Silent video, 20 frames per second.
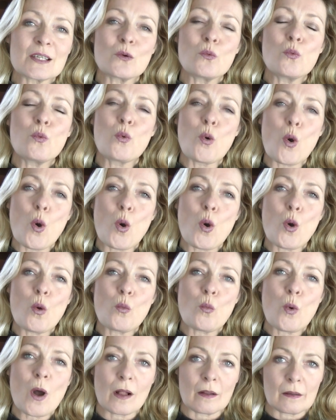And a
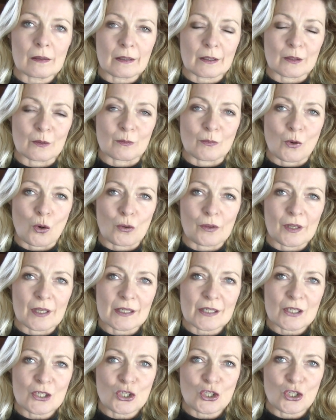warm welcome on
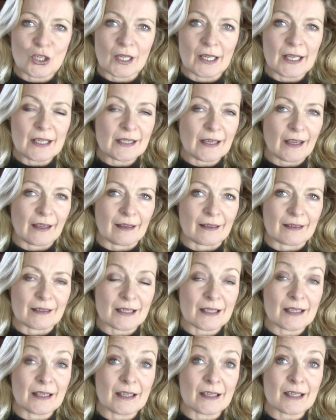this chilly day
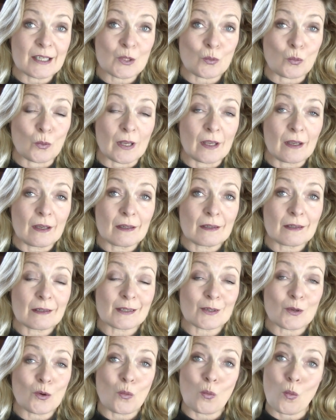to this
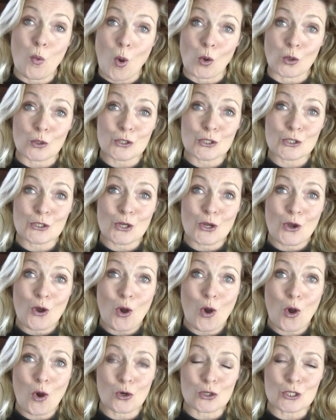week's What's
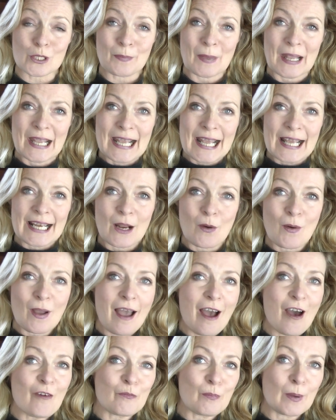Hot. Now, I
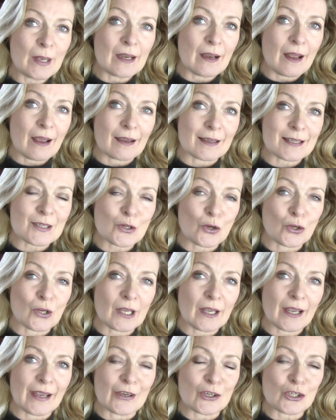have been asked on
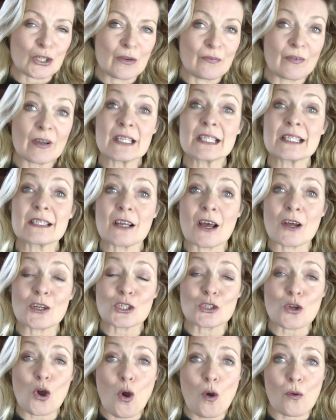occasion if I
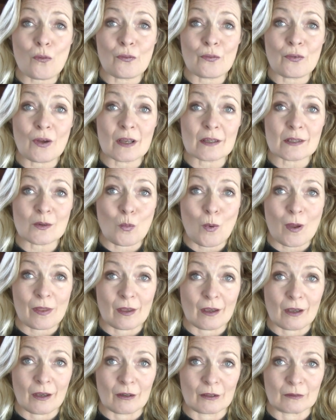started off as a
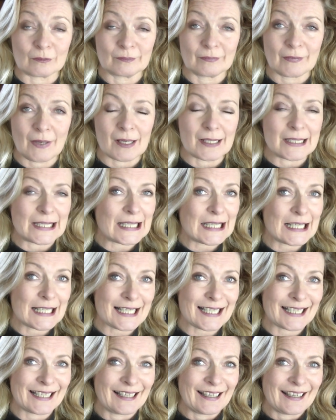weather girl. I
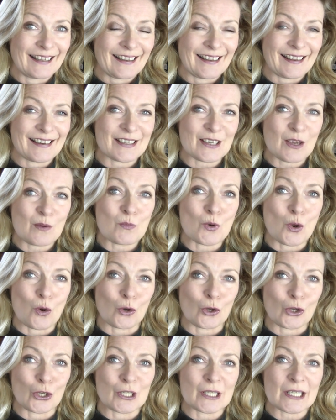didn't, and I'm
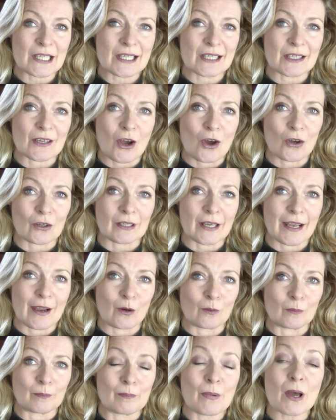not going to start
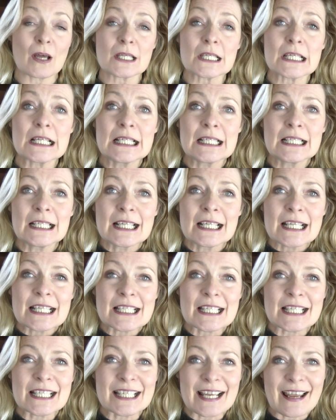now. But
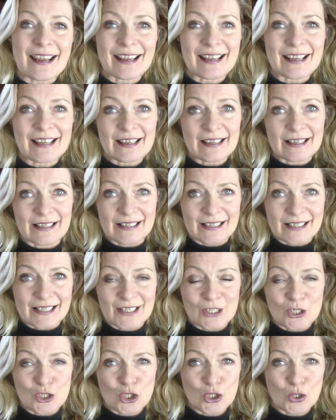today
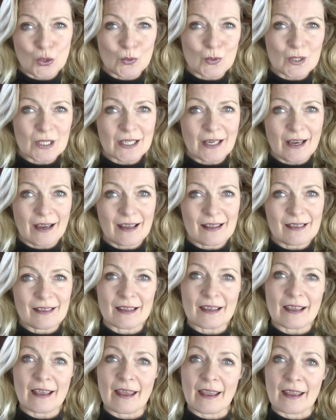is Tuesday,
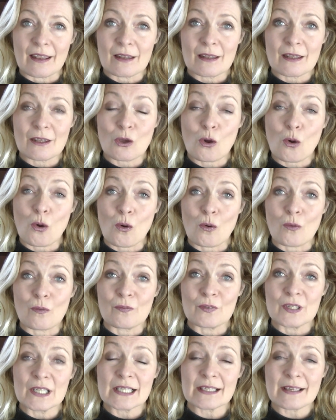the 8th
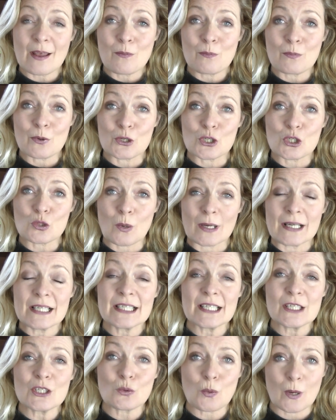of December,
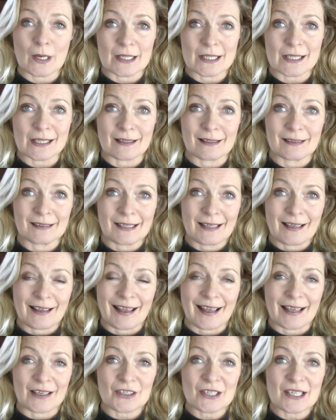2020.
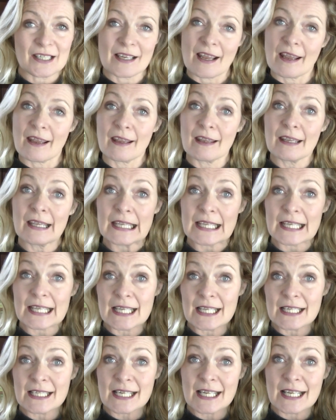And today
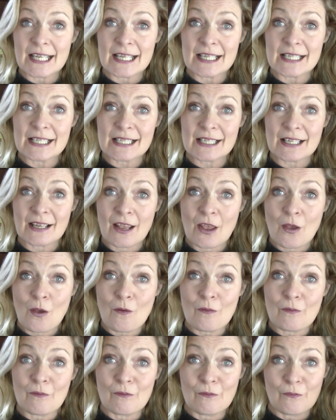it is
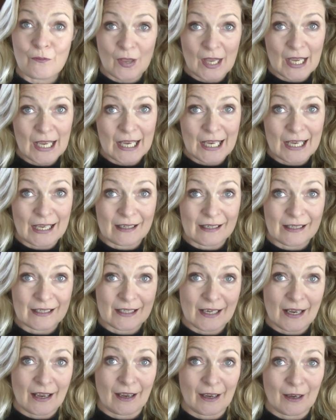V
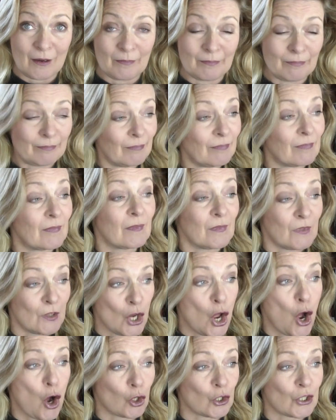Day.
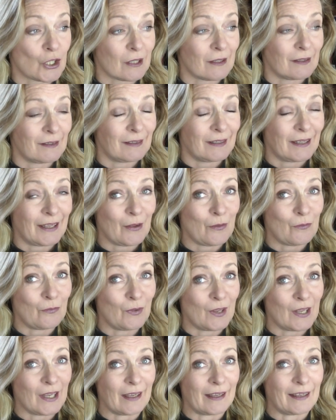Not
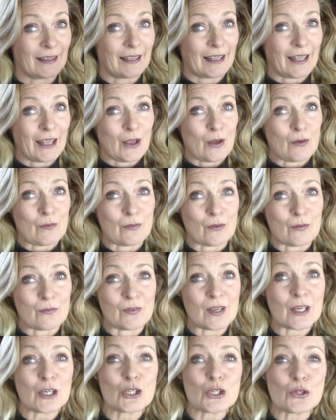V for
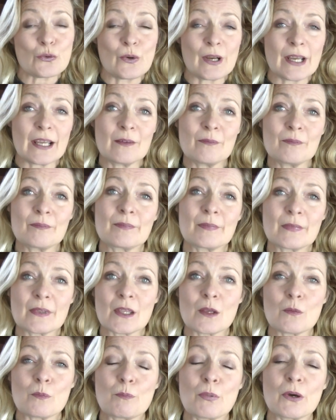victory,
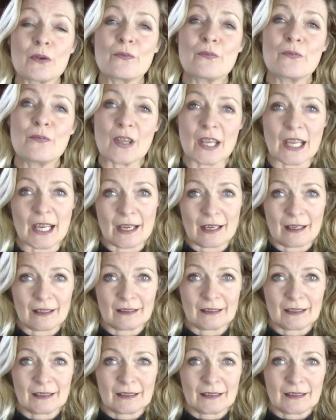but V
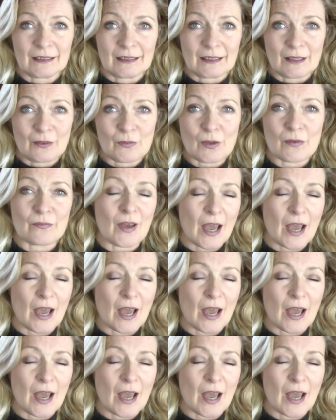for